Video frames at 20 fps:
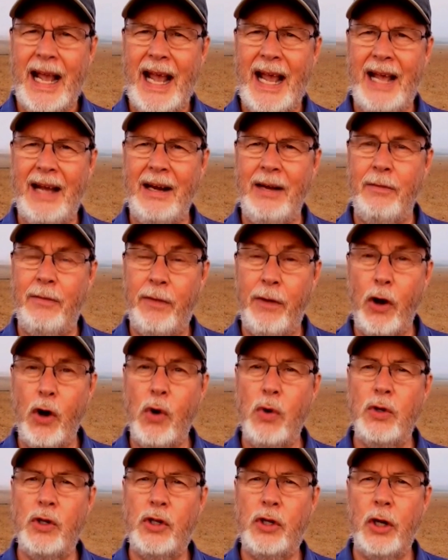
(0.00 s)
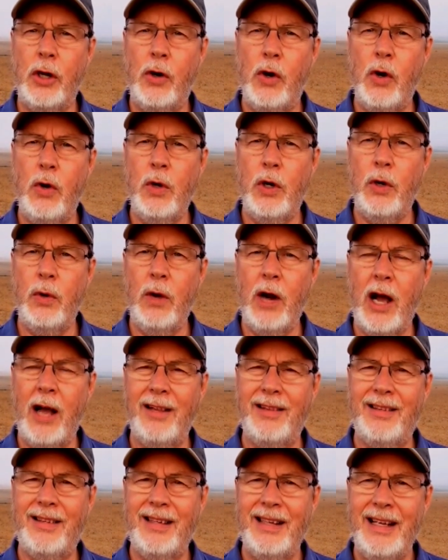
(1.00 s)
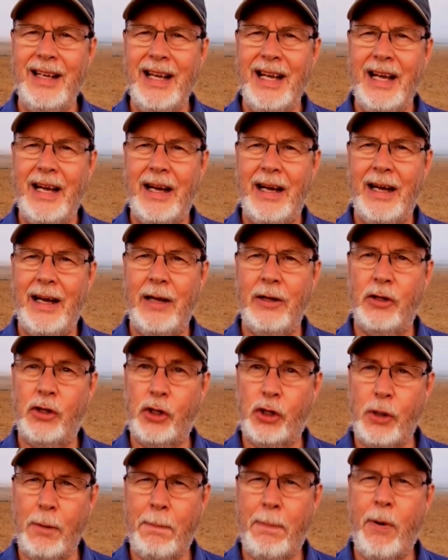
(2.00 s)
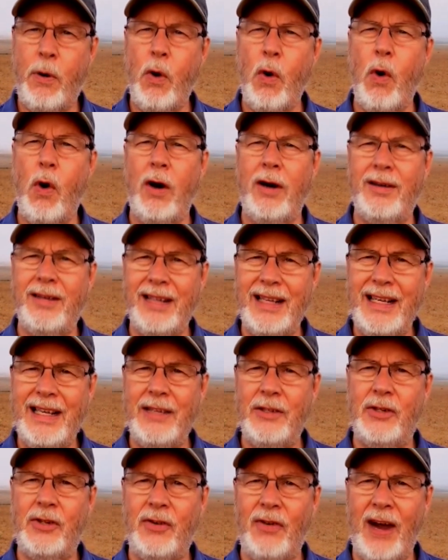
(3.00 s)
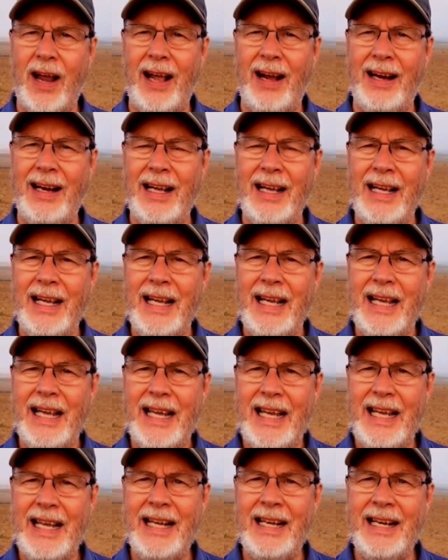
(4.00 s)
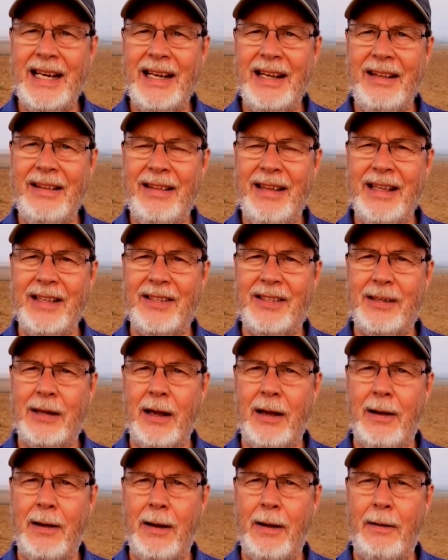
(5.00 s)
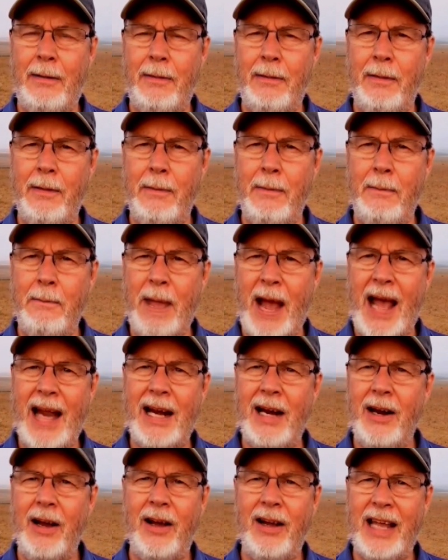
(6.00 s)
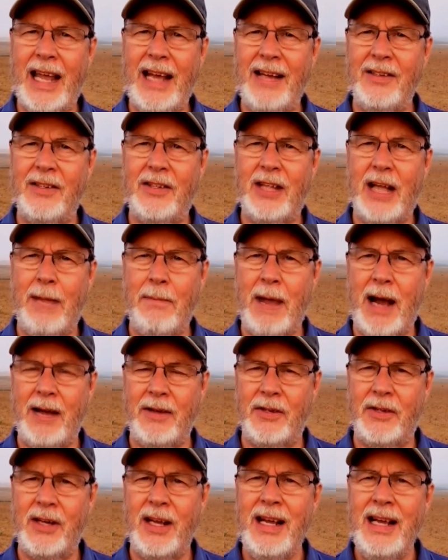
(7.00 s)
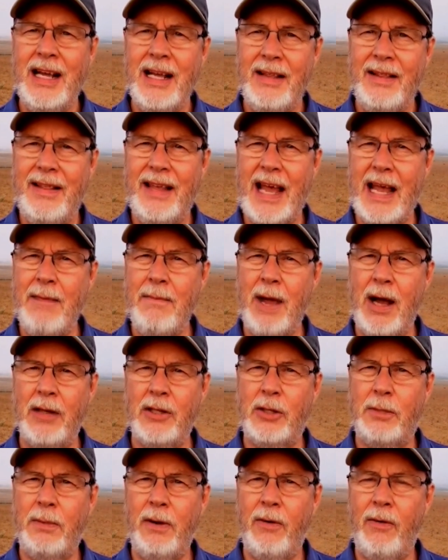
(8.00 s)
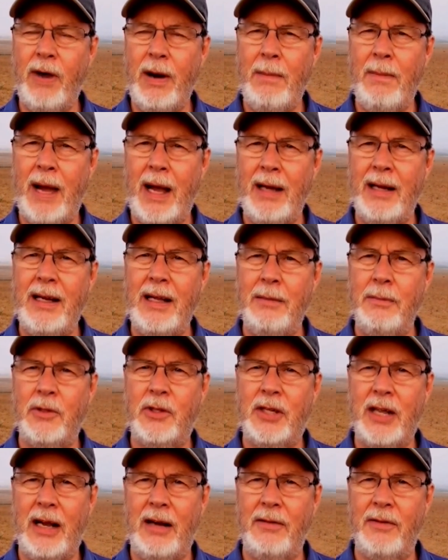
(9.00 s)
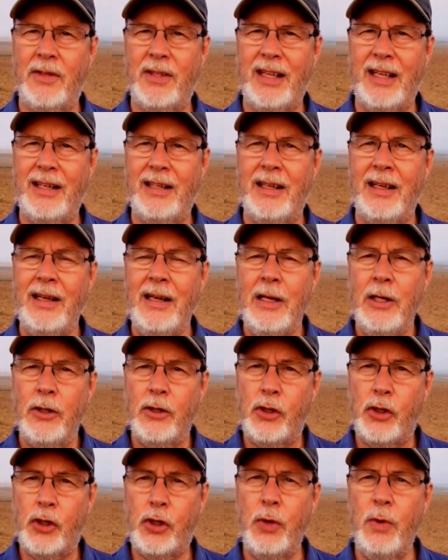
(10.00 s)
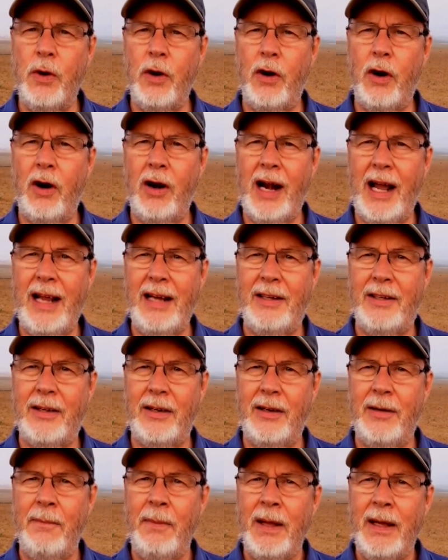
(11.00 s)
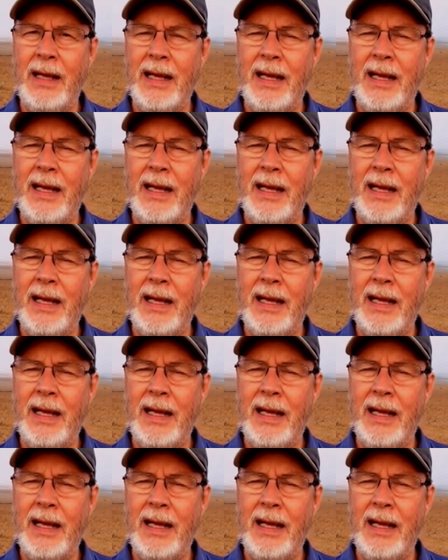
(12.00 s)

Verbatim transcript: and those who do not uh, support Israel in this uh, um, battle against Hamas, they must remind themselves that sooner or later,